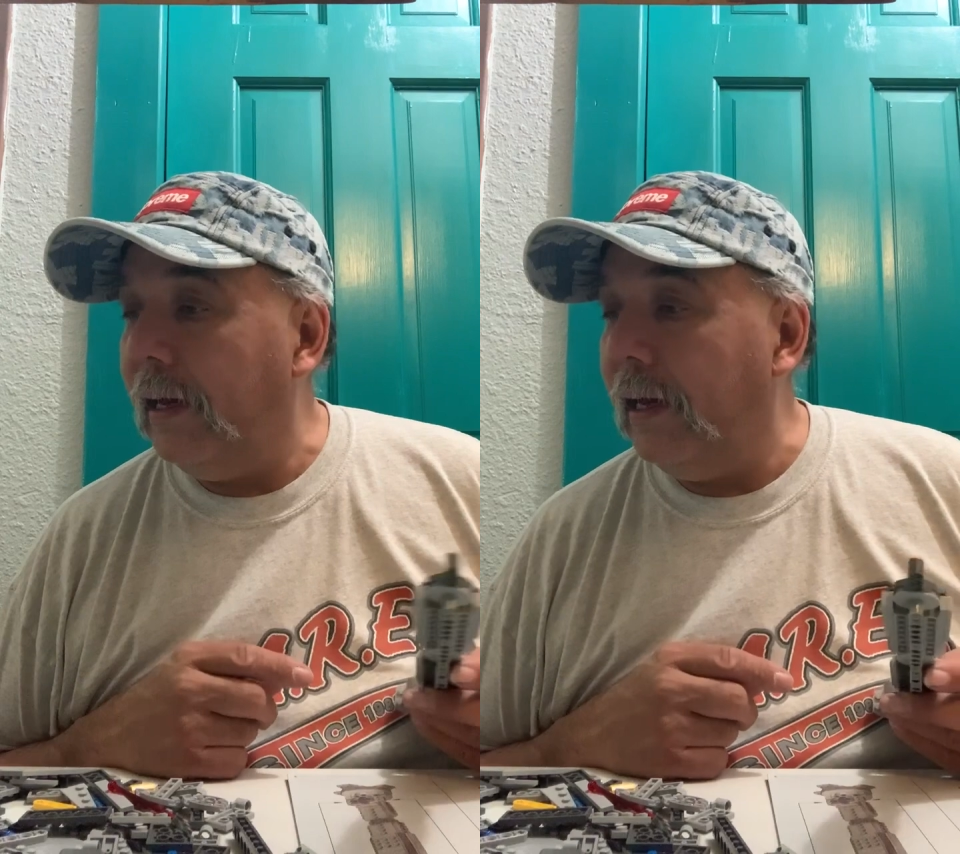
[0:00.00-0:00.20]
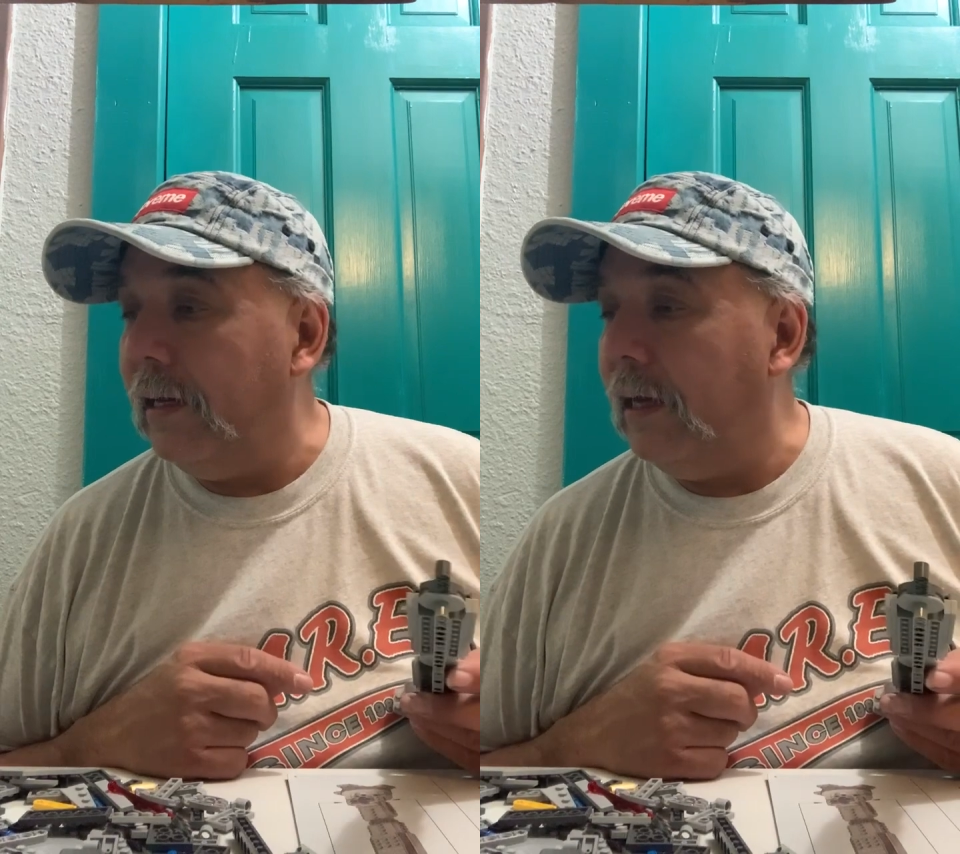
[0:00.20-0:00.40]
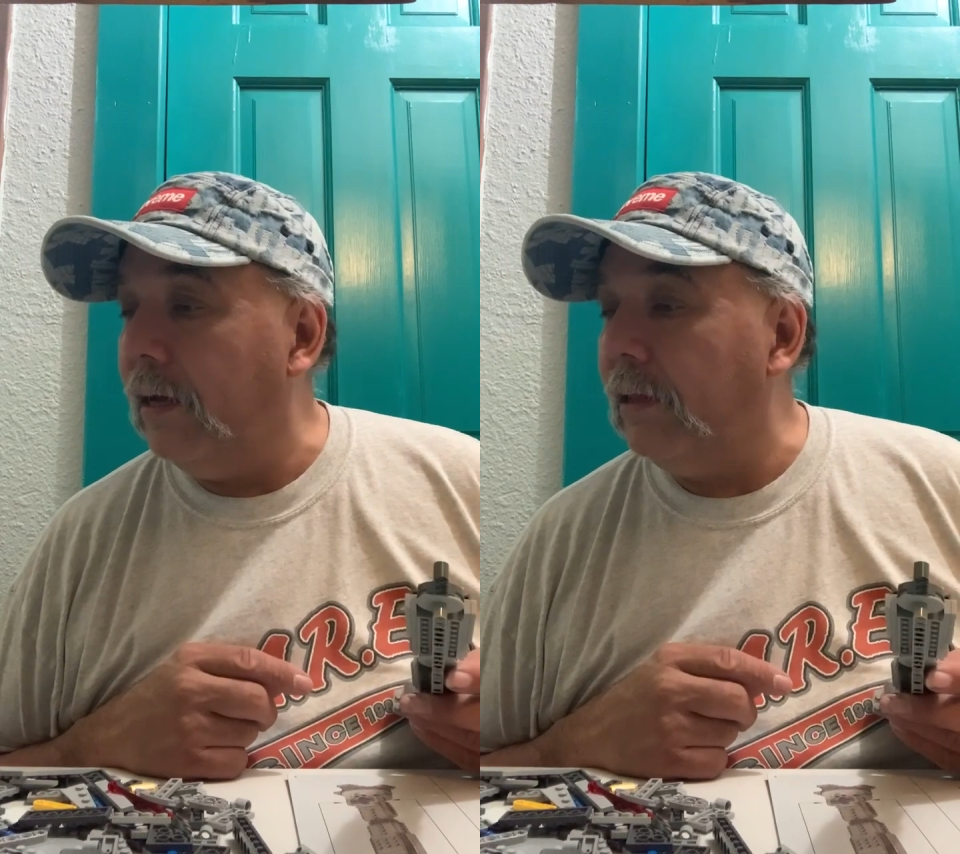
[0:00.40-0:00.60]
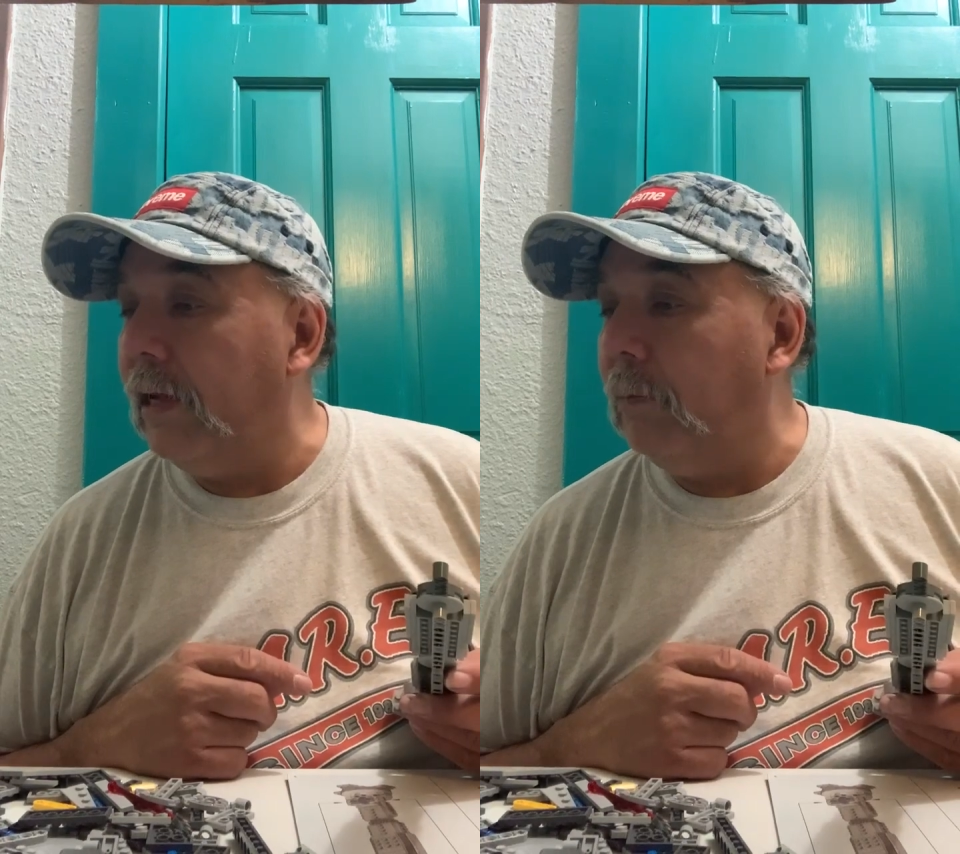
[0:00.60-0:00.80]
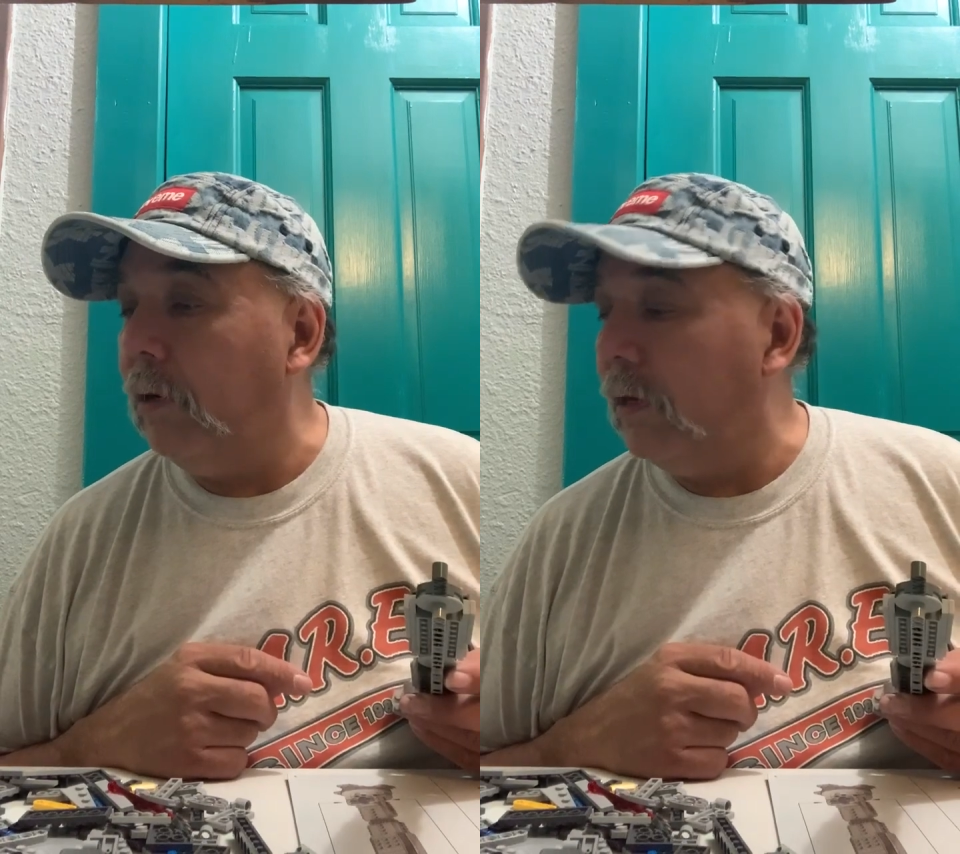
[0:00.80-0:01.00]
and now that
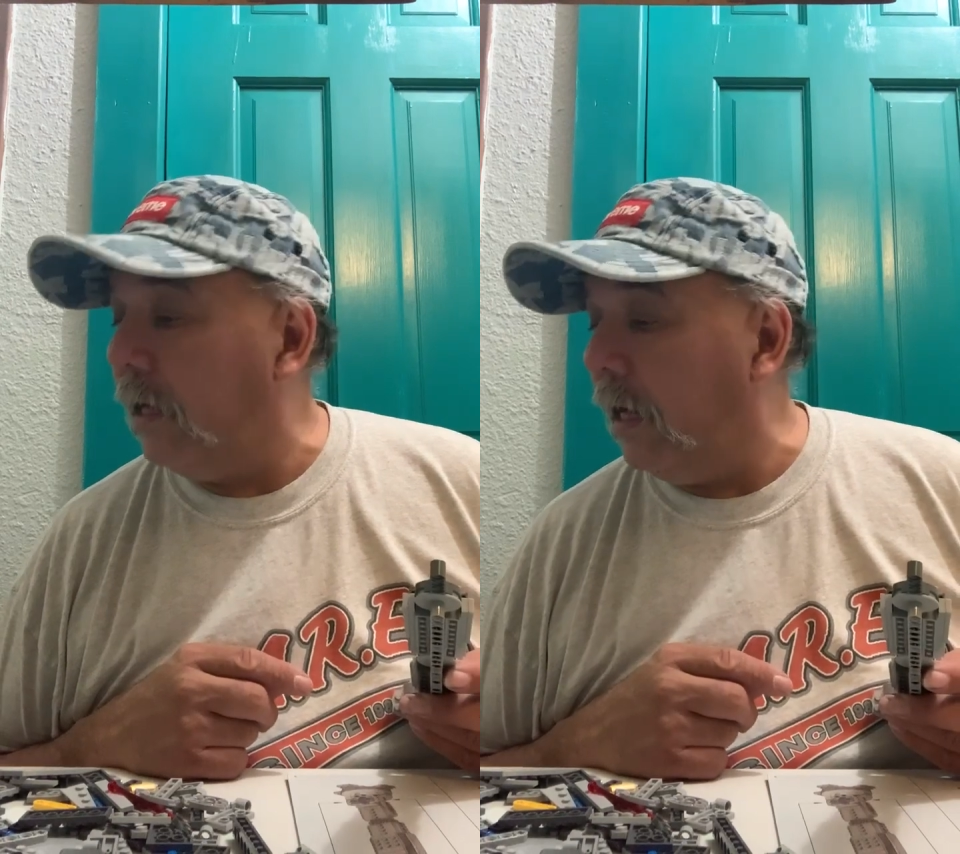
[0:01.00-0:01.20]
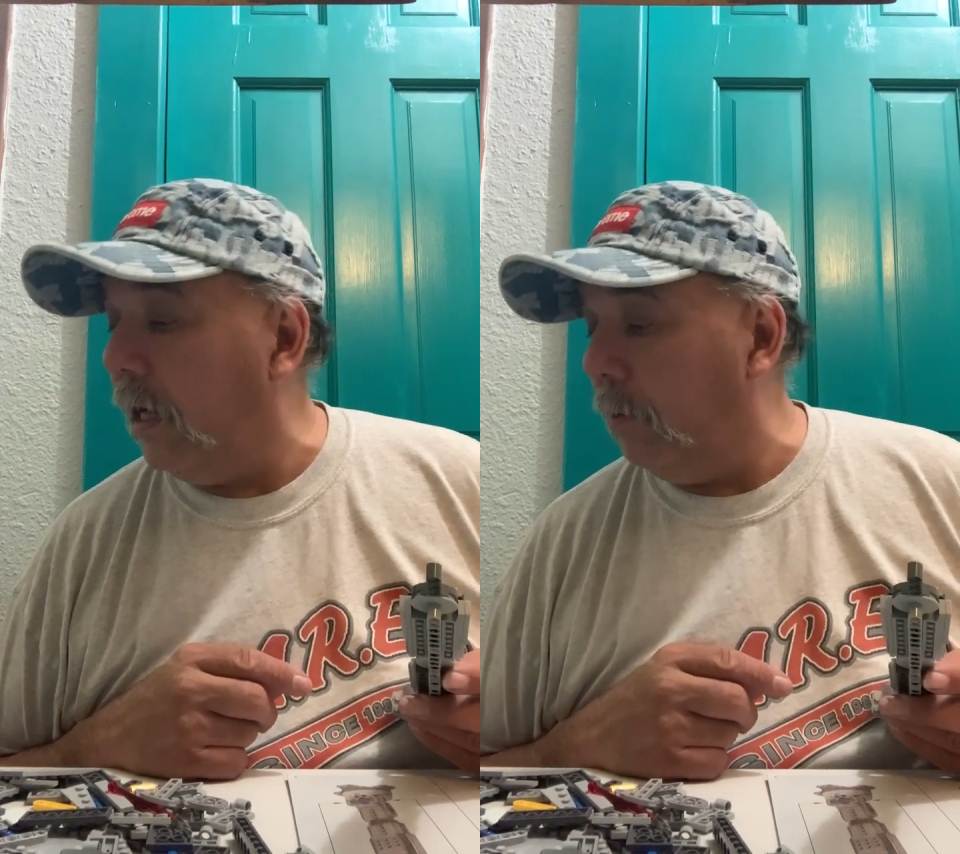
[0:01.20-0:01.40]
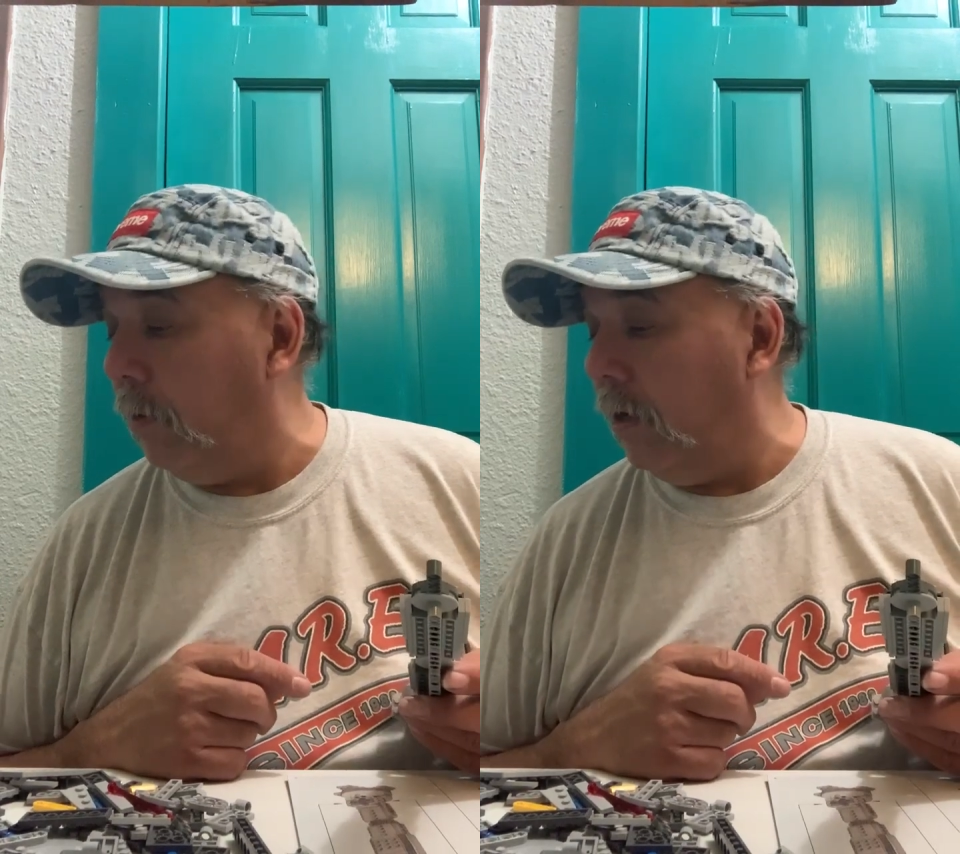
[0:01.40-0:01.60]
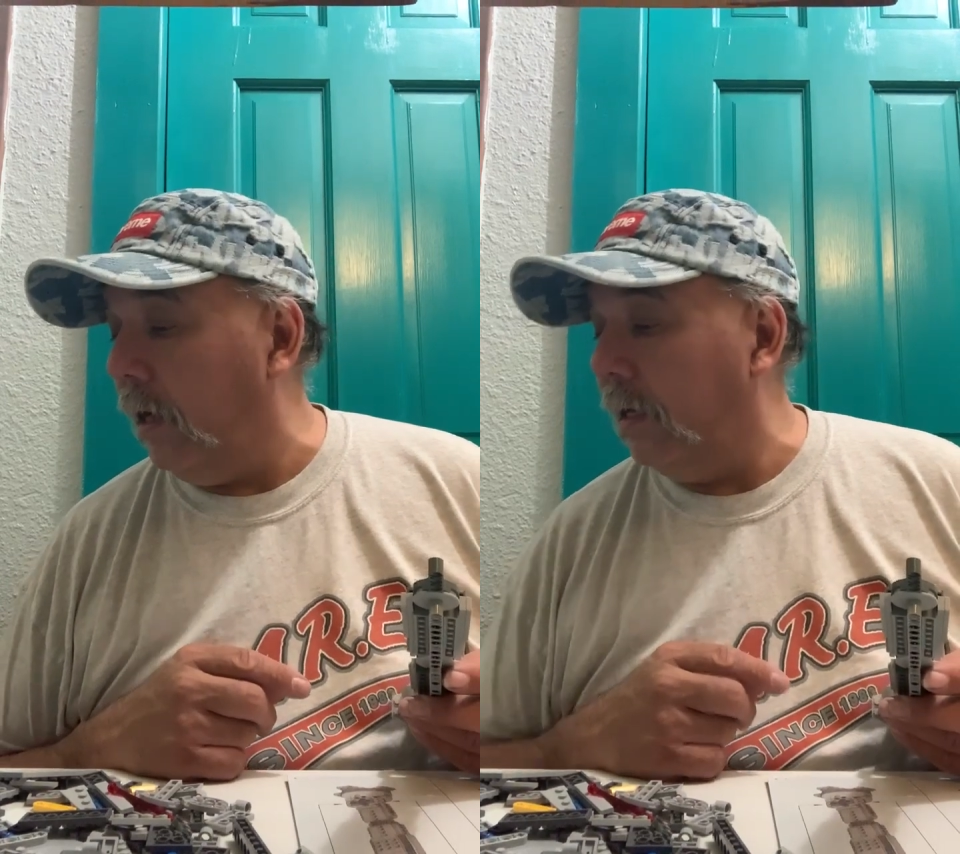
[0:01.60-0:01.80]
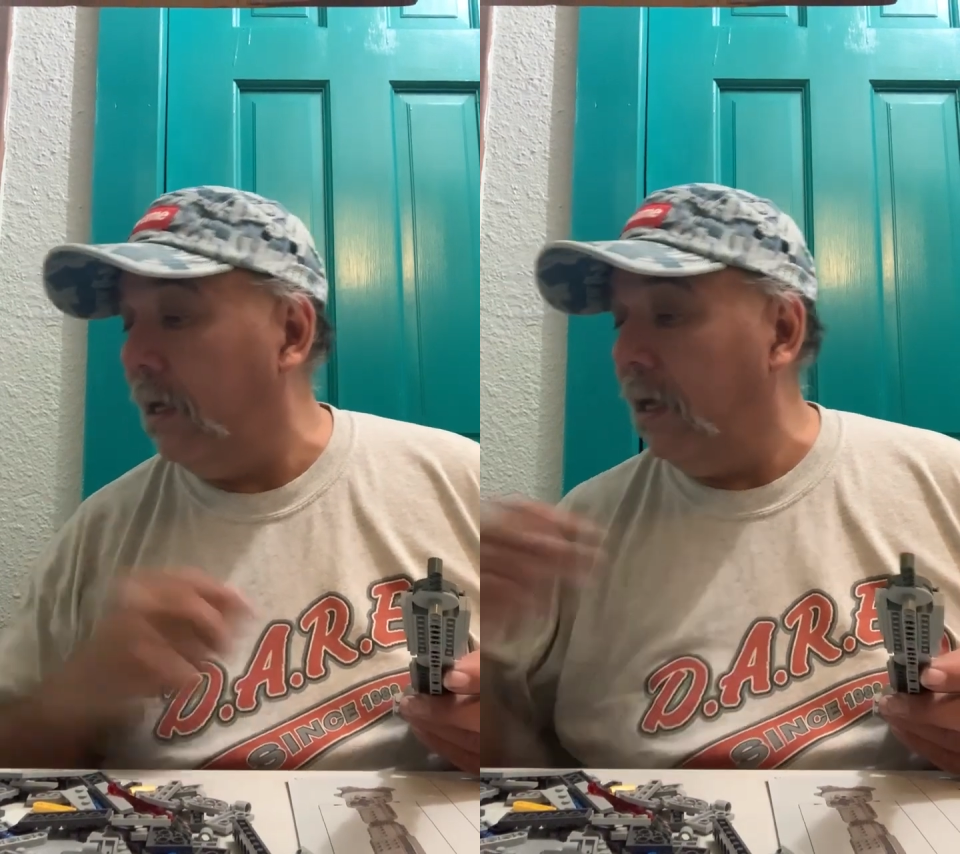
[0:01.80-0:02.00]
I'm on camera,
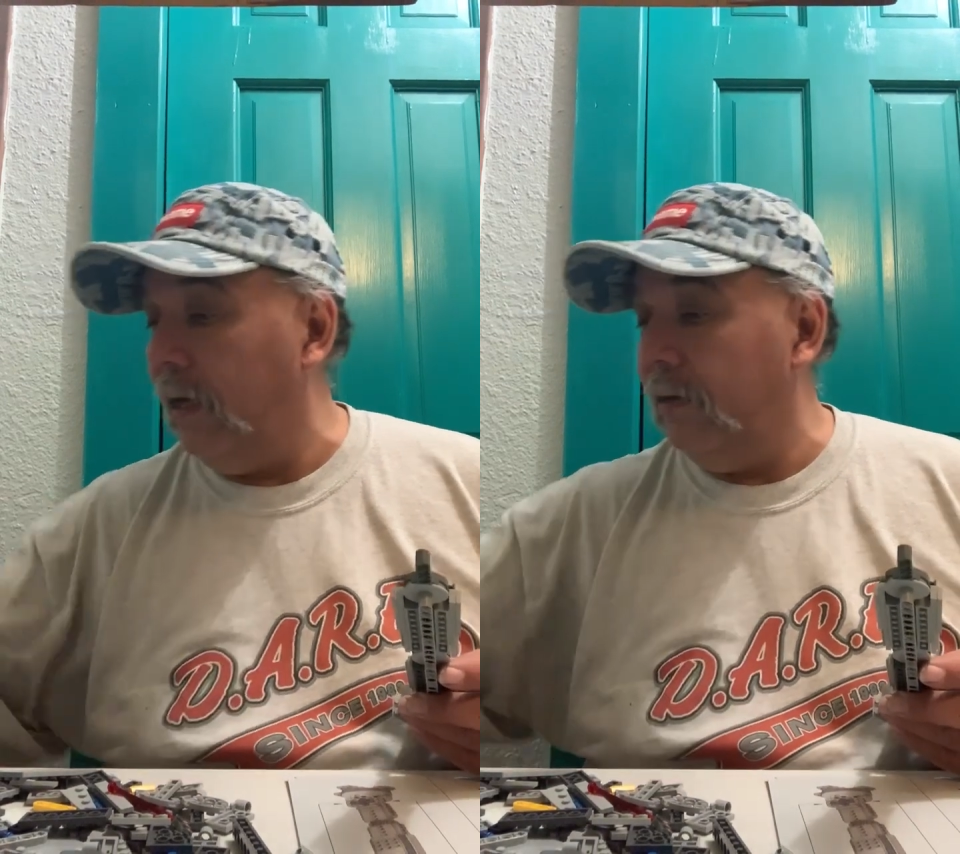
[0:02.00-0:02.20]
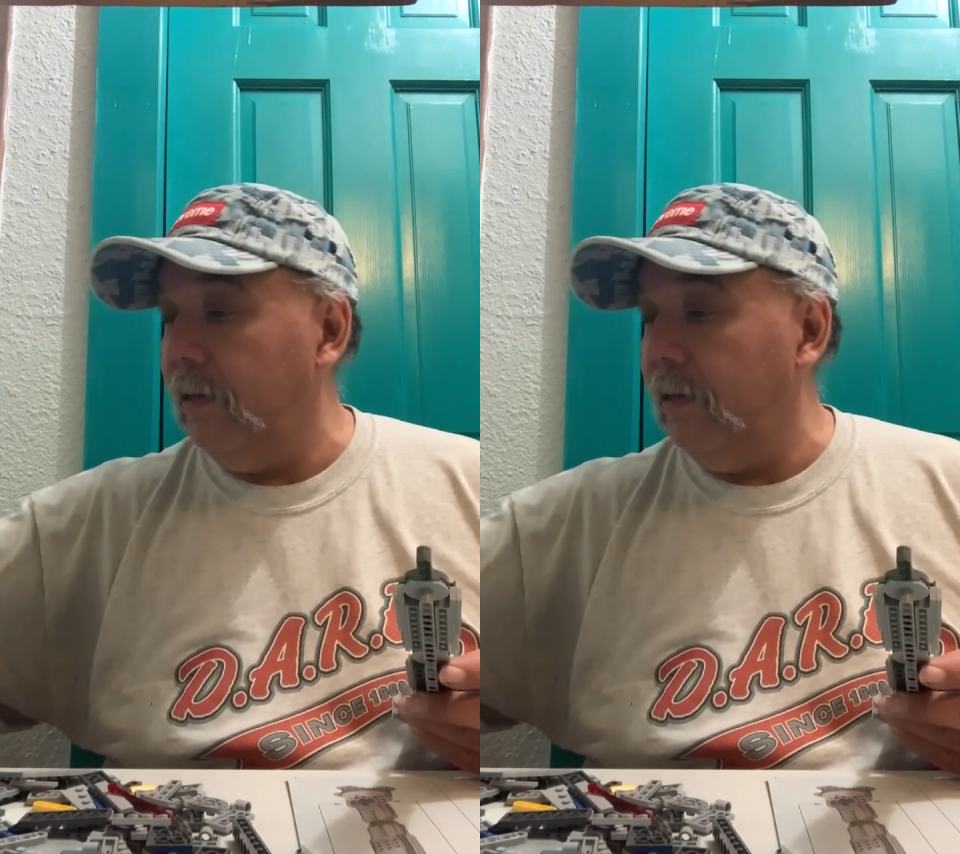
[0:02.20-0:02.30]
I can't.